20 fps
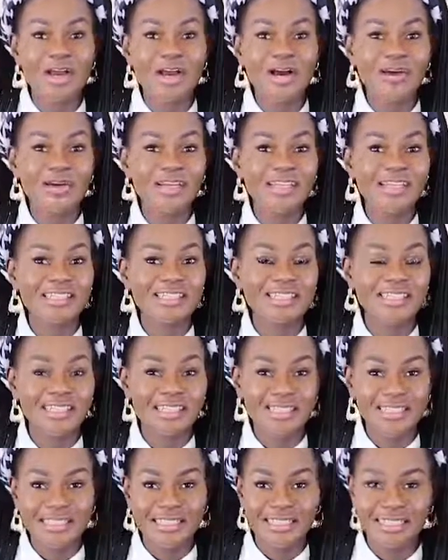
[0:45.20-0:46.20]

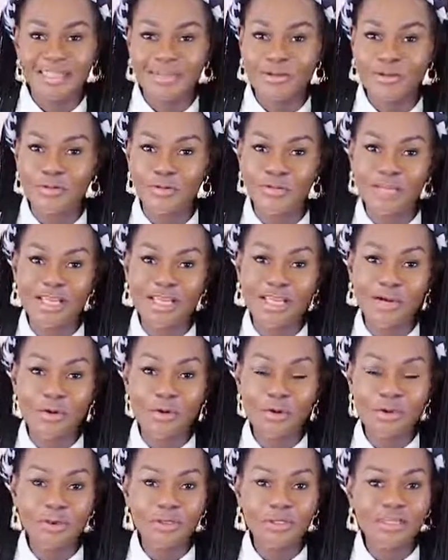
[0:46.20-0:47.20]
Occasionally, there would be a
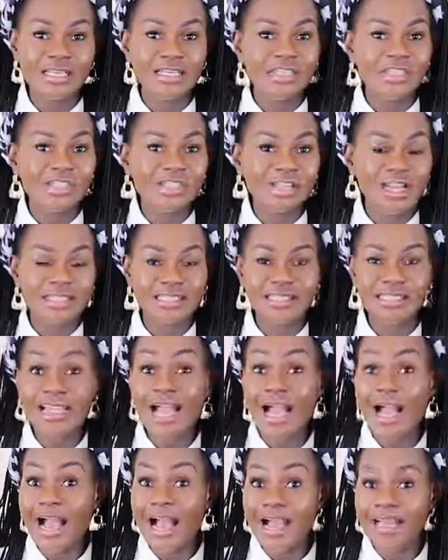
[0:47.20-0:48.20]
haul, chatty,
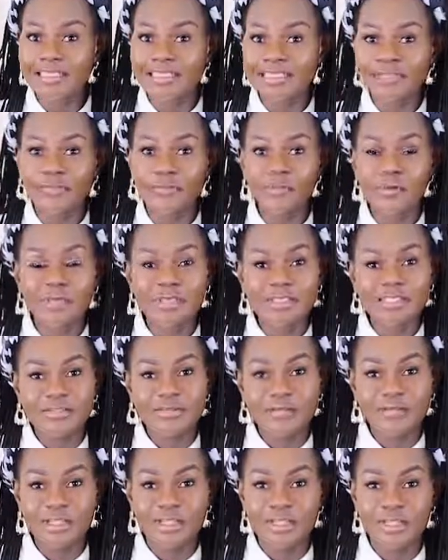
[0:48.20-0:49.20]
and informative
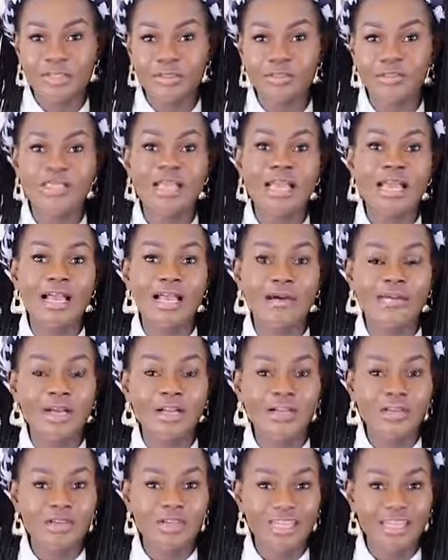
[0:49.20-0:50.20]
videos
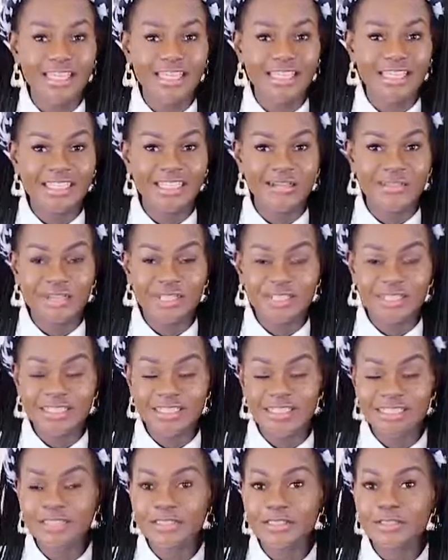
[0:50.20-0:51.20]
about your caking
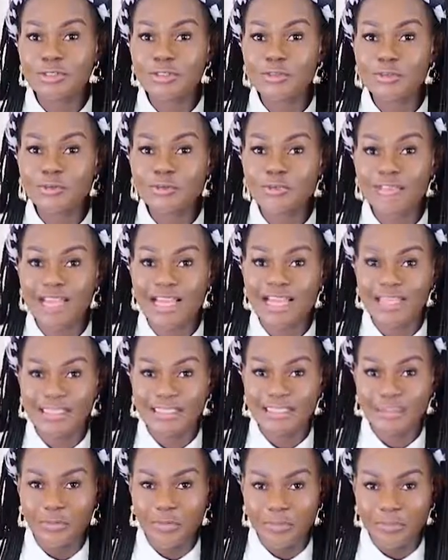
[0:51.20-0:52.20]
ingredients, tools, and
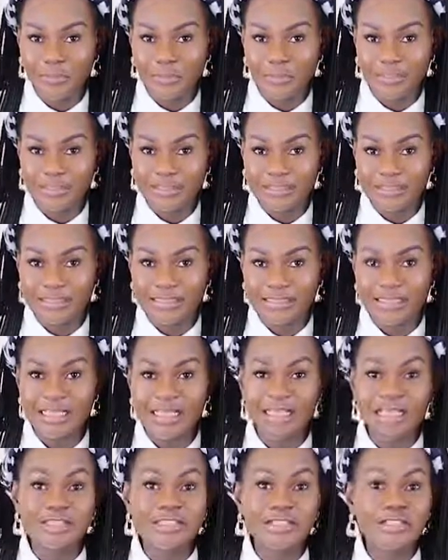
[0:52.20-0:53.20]
equipment.
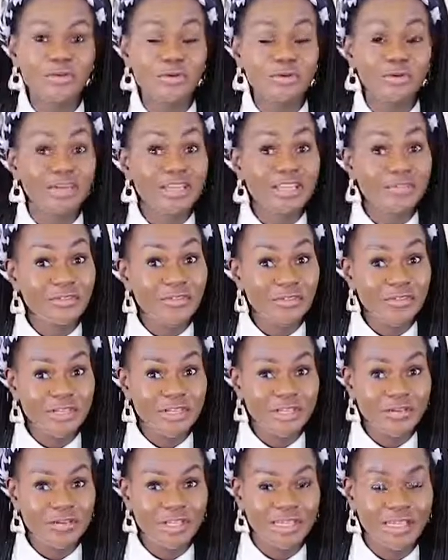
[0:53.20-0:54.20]
So, if you're
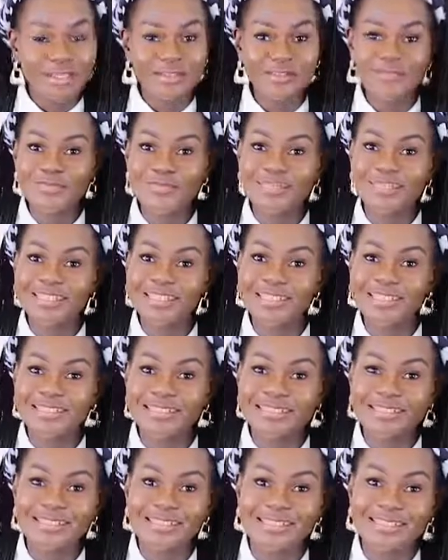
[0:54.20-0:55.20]
new here, please
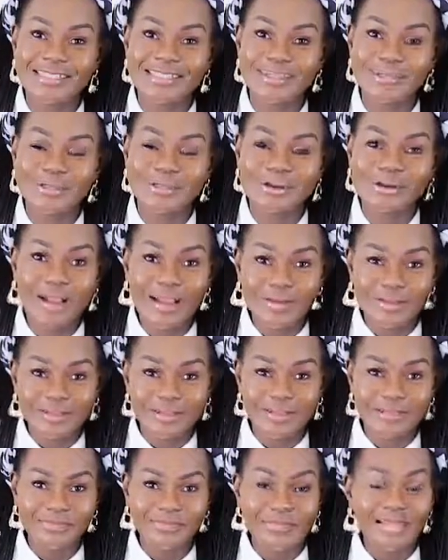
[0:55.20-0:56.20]
consider
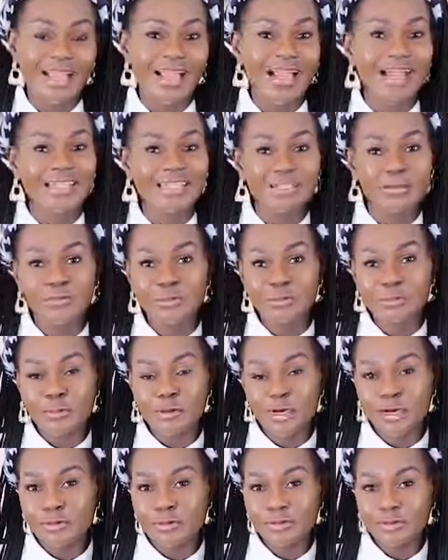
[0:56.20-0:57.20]
subscribing. And if you
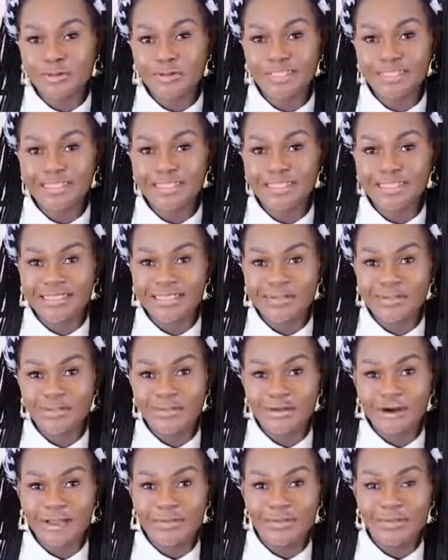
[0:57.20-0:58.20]
are already a
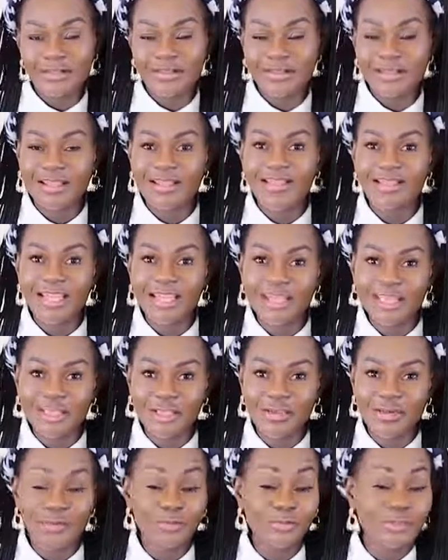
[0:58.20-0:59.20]
subscriber, thank
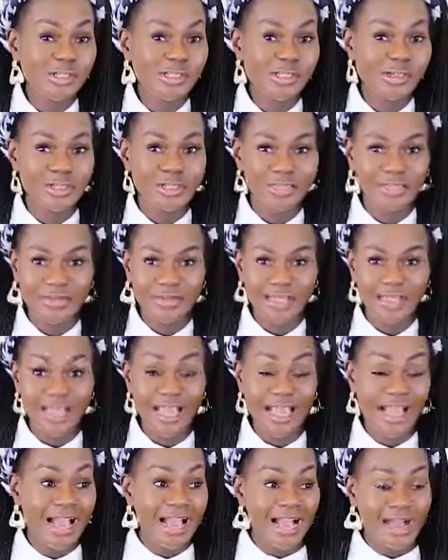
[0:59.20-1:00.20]
you for joining me.
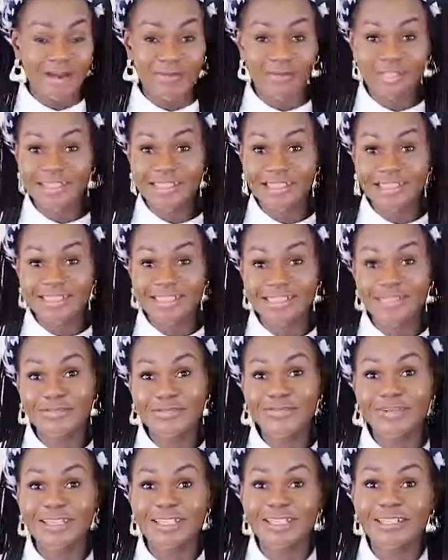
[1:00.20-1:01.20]
I'm excited to
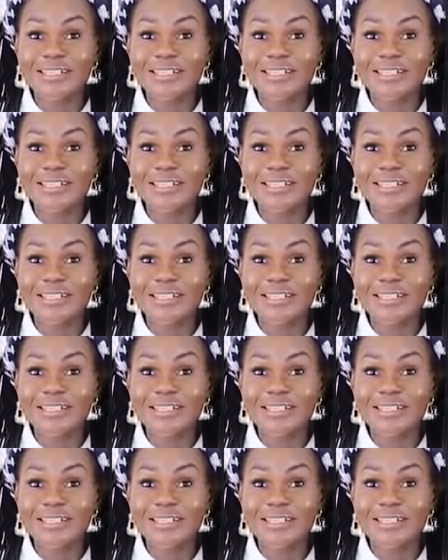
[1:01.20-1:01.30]
bring you